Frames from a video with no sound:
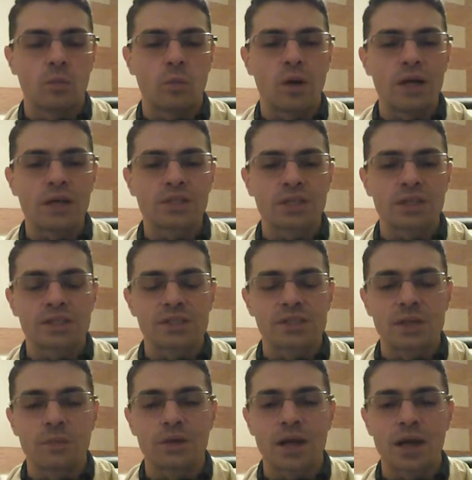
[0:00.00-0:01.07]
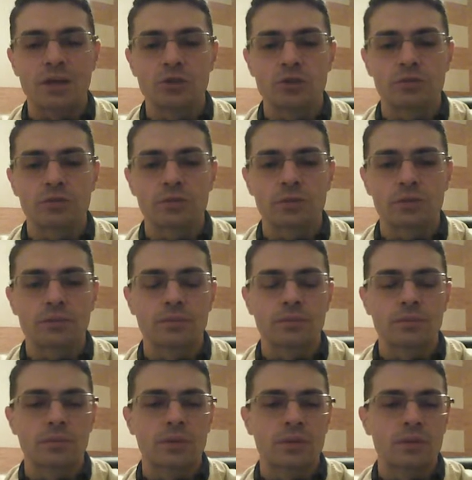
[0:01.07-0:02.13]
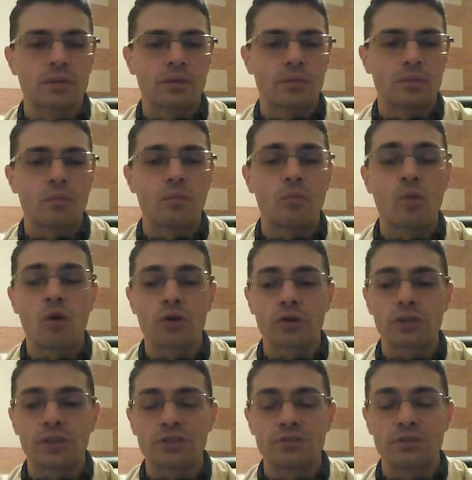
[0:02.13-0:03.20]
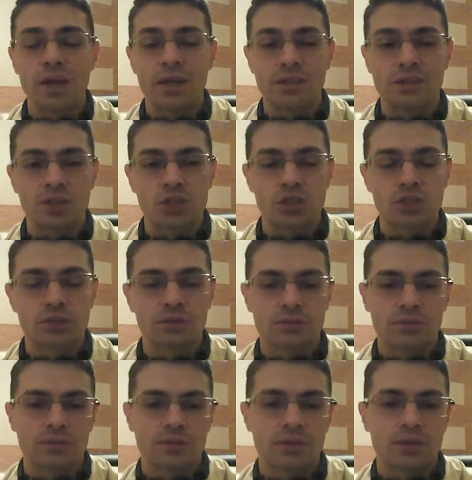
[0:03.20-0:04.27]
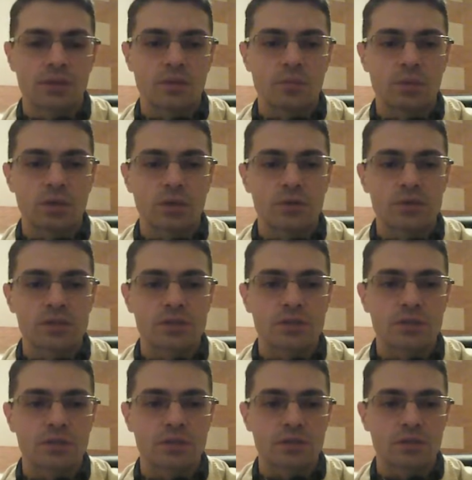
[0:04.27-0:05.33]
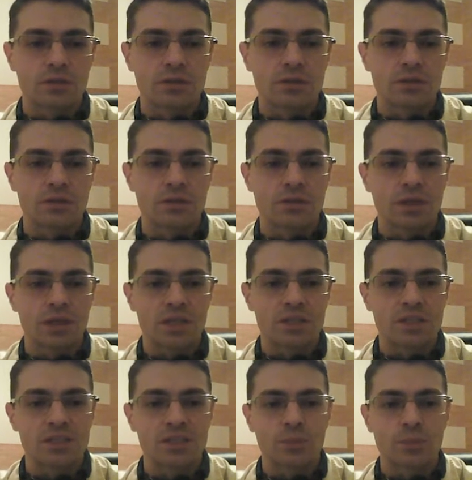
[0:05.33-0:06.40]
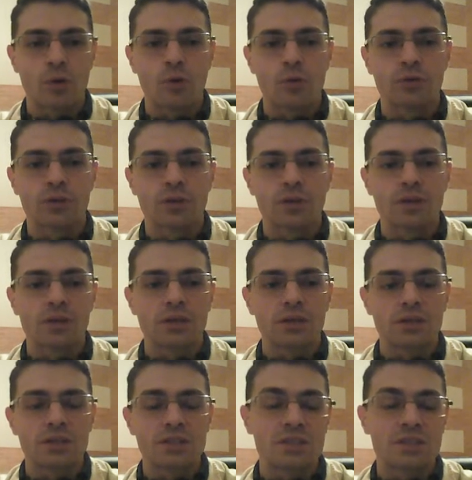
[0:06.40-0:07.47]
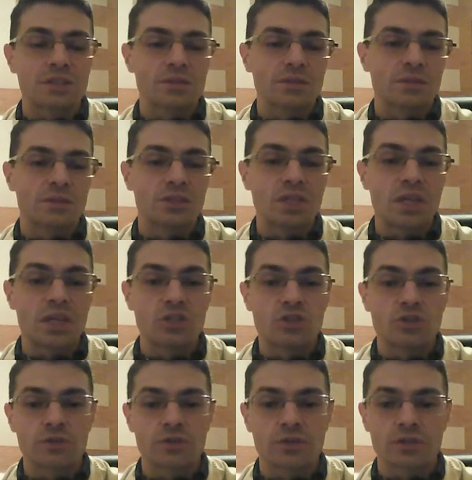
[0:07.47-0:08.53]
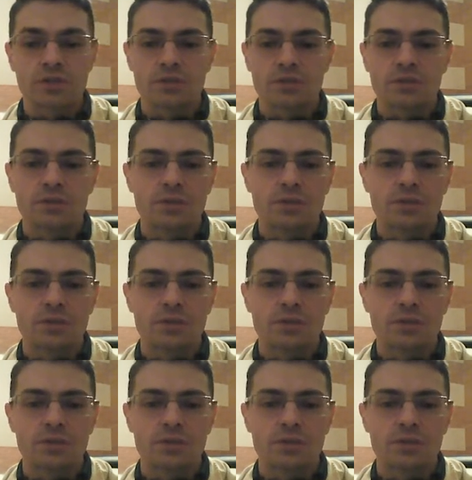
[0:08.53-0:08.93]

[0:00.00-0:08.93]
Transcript: White has some kind of moral advantage, because the a6 pawn is dangerous,